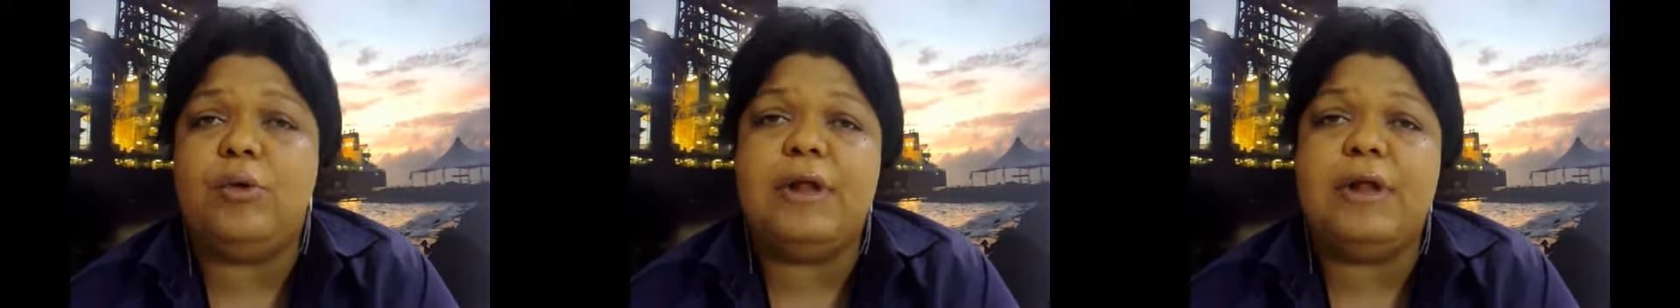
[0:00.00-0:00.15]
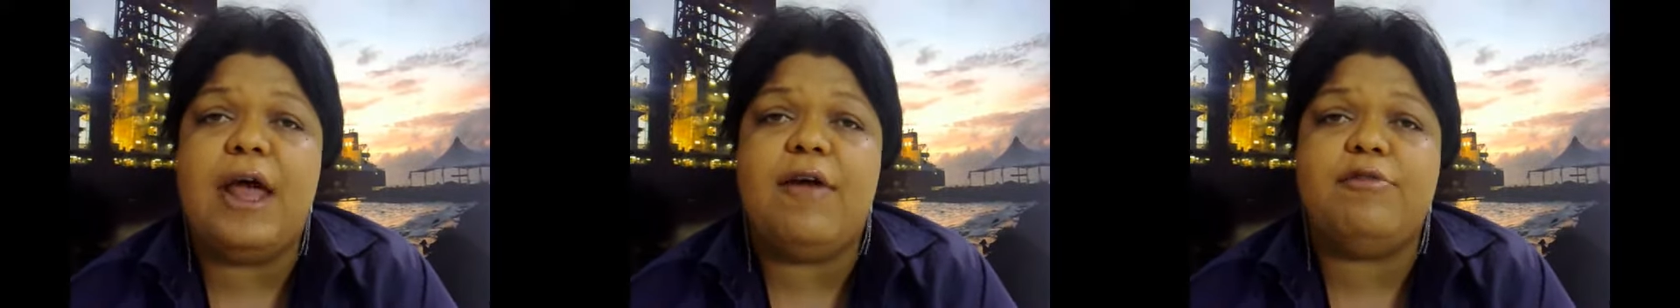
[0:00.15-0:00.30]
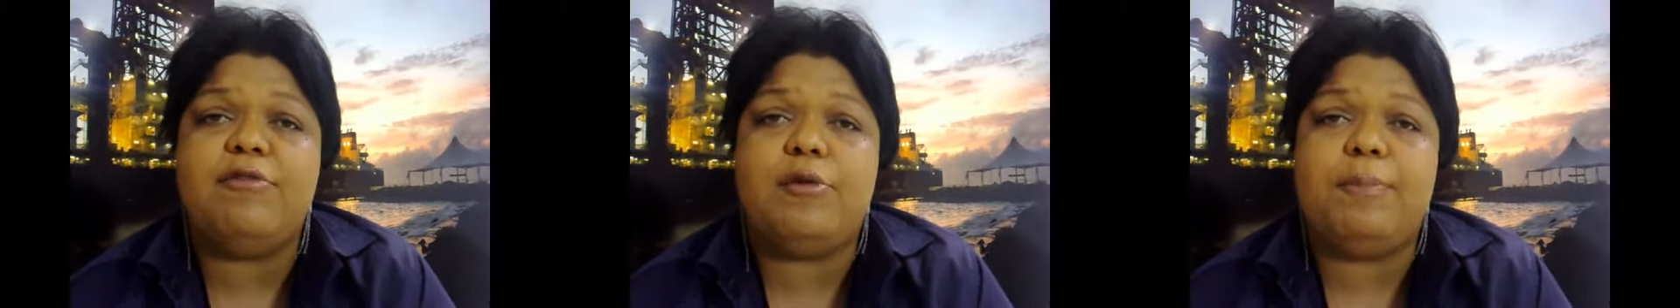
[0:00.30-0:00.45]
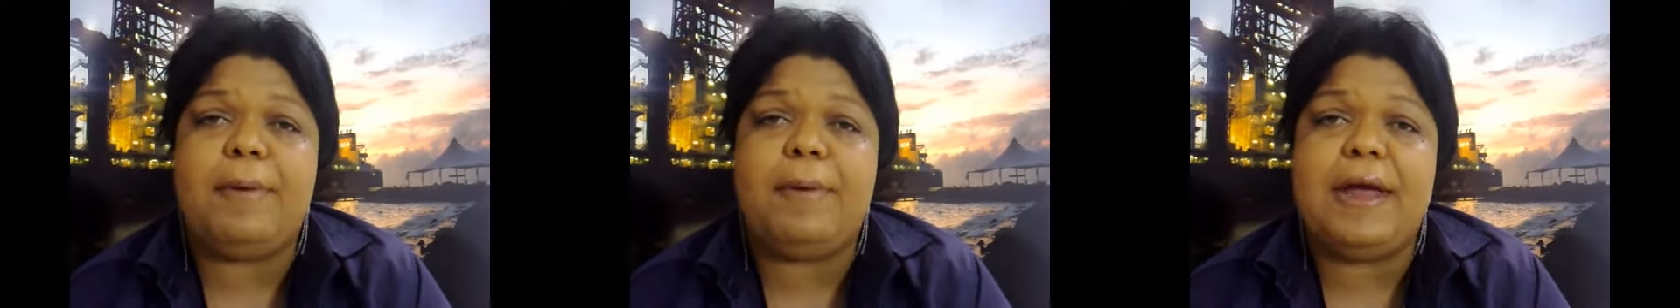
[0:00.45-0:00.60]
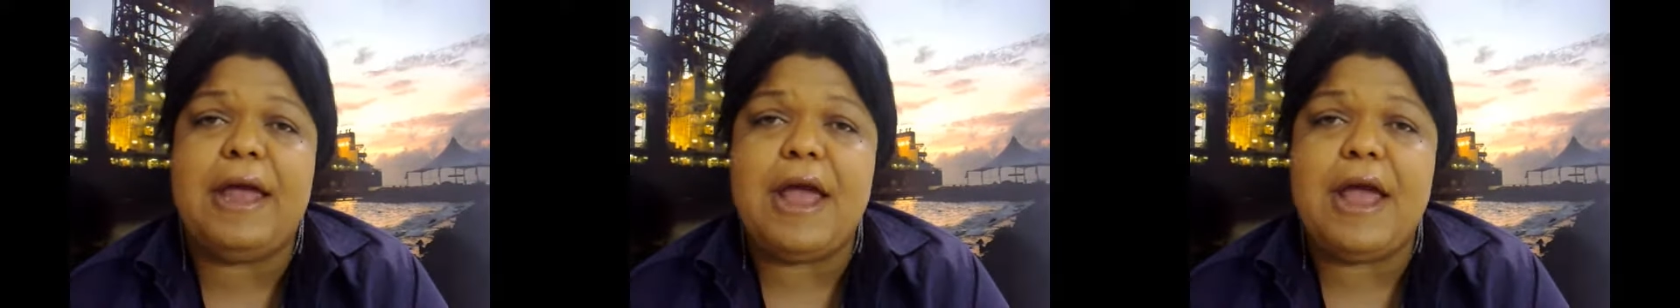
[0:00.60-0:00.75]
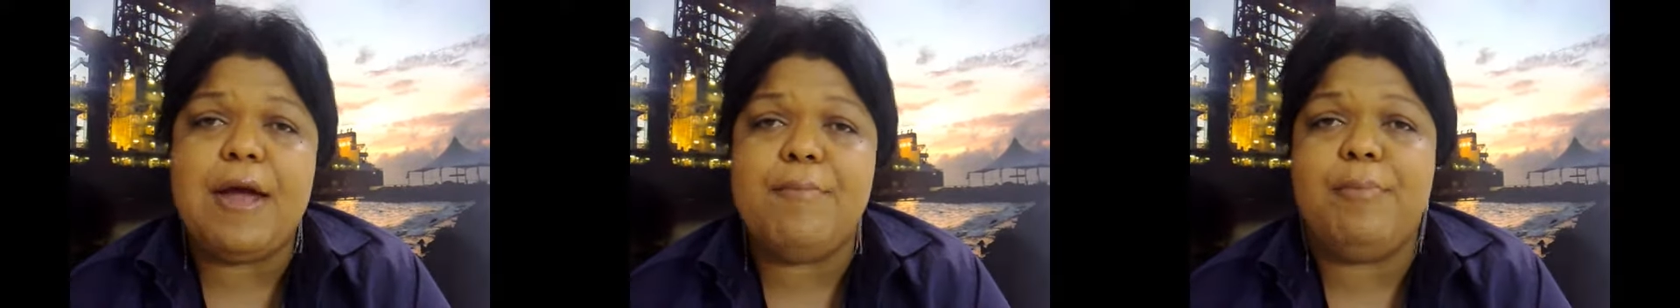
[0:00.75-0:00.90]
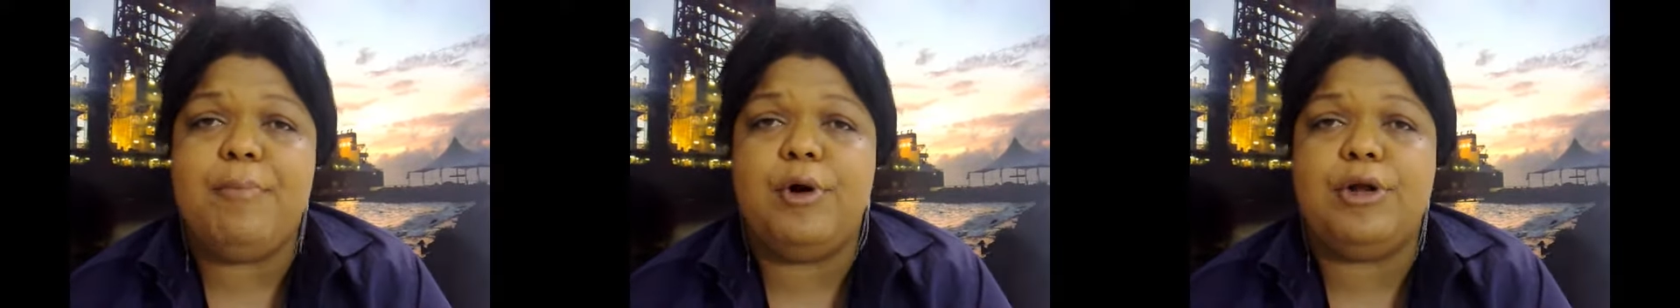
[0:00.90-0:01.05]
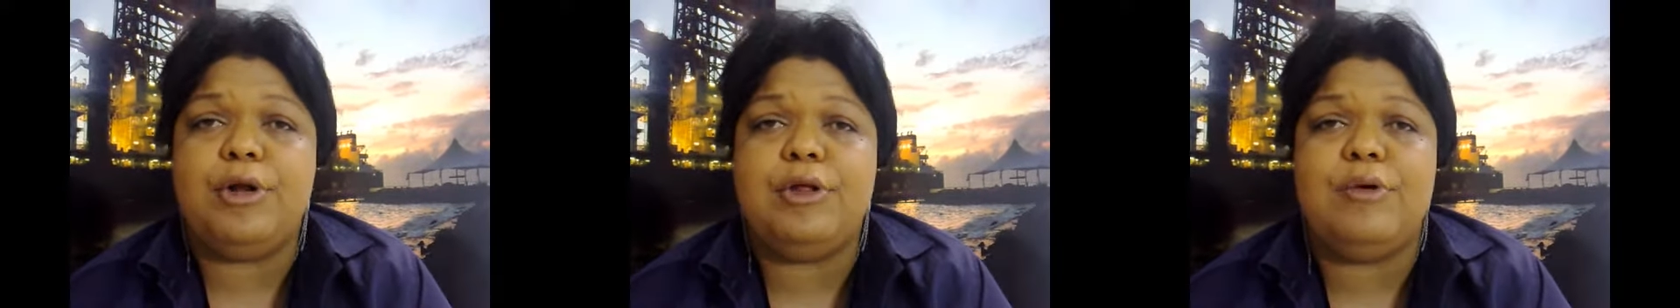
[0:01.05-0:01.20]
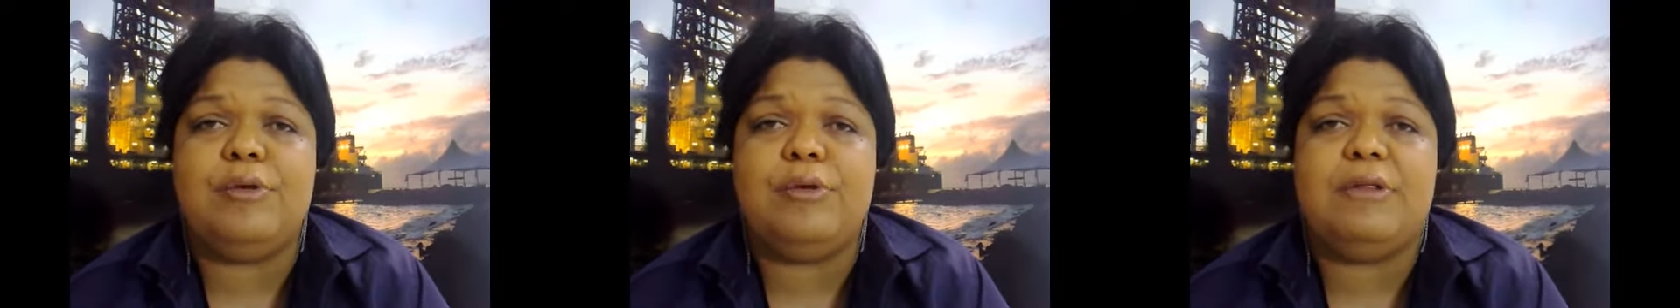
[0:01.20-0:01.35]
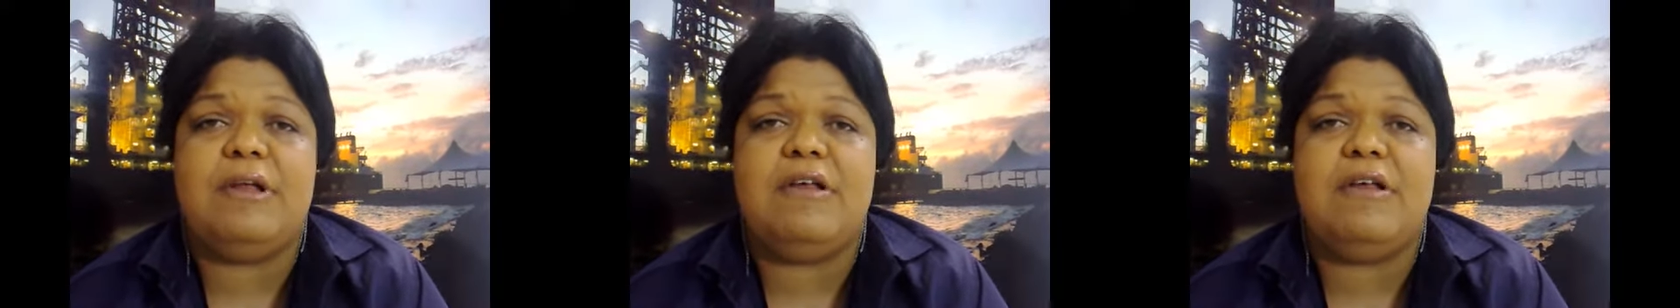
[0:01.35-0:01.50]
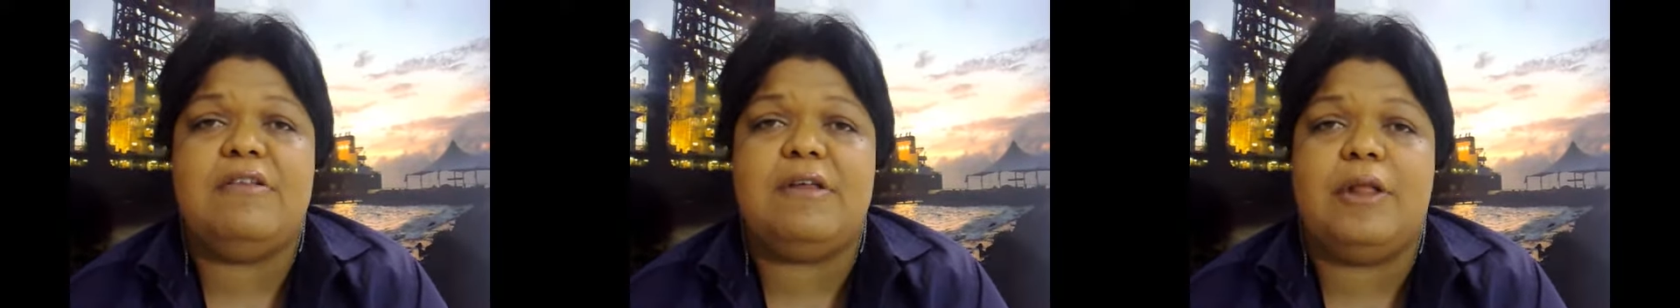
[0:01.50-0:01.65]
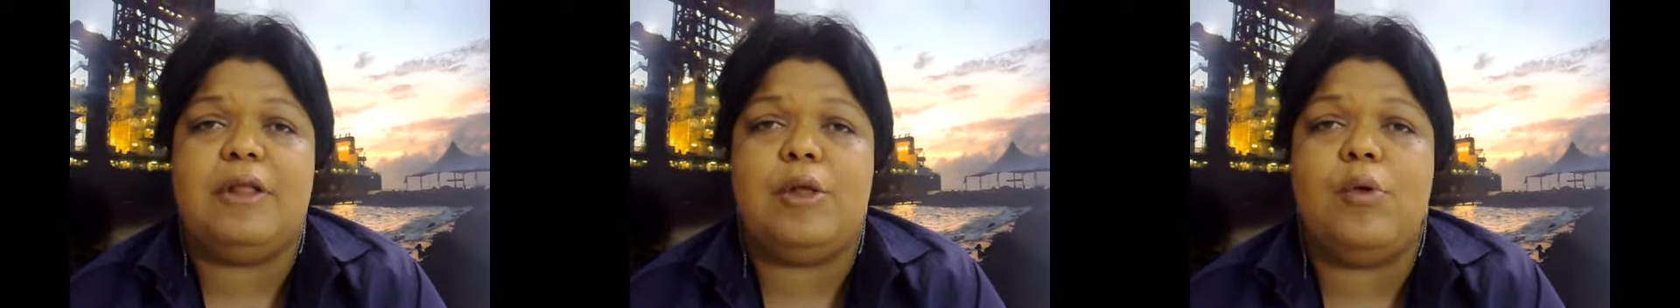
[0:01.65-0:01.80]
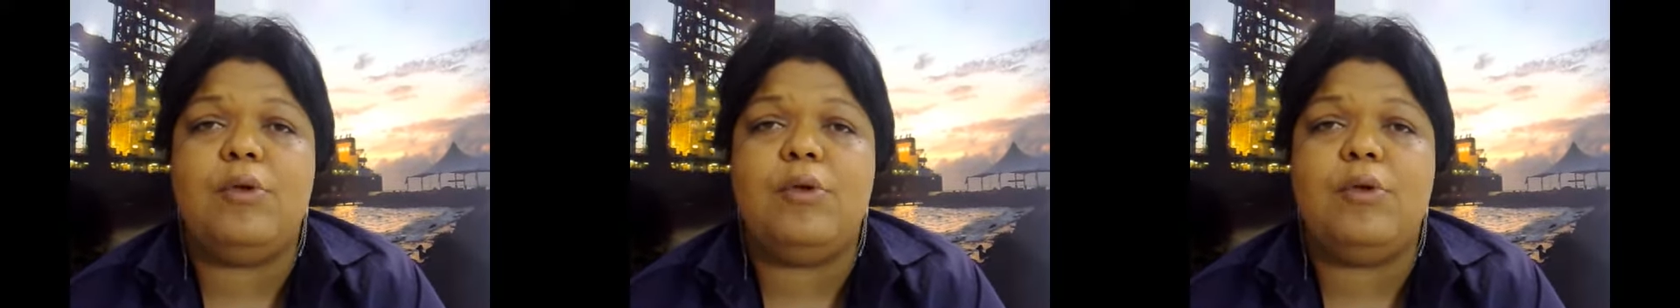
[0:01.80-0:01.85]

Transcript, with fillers: They don't have to pay import duties,